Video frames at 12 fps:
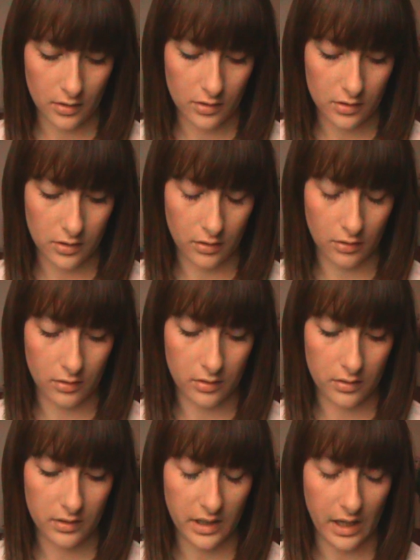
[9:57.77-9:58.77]

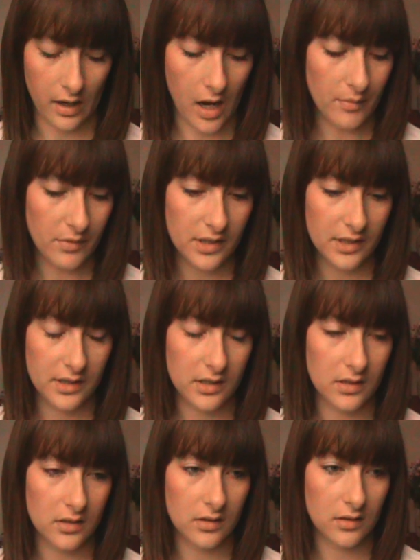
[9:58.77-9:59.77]
So yeah, I'm
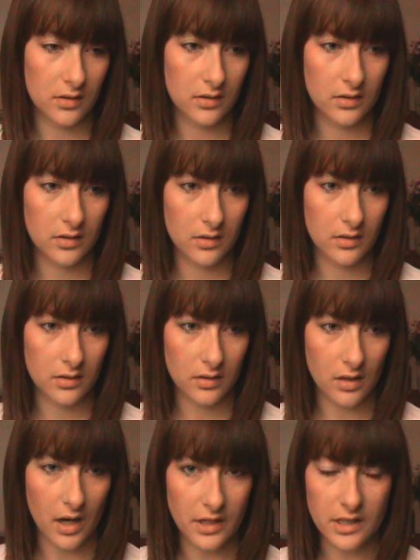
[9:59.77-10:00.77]
just
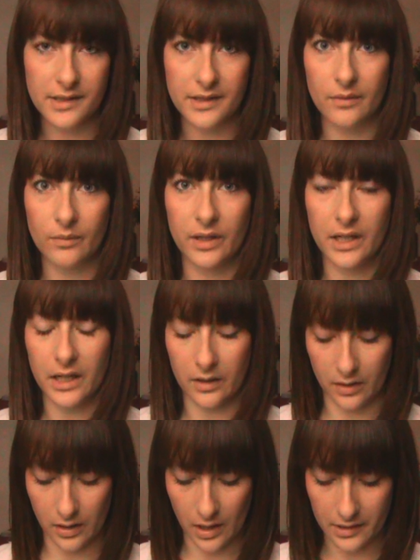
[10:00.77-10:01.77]
I just didn't want to
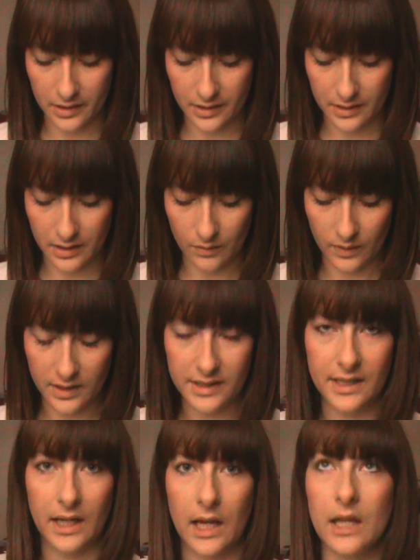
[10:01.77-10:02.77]
hear it. I just didn't want to
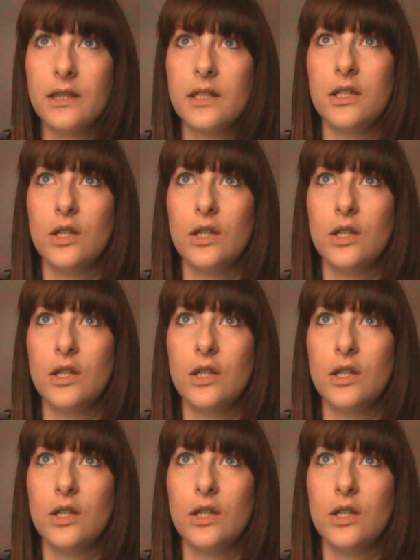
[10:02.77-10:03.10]
see it. The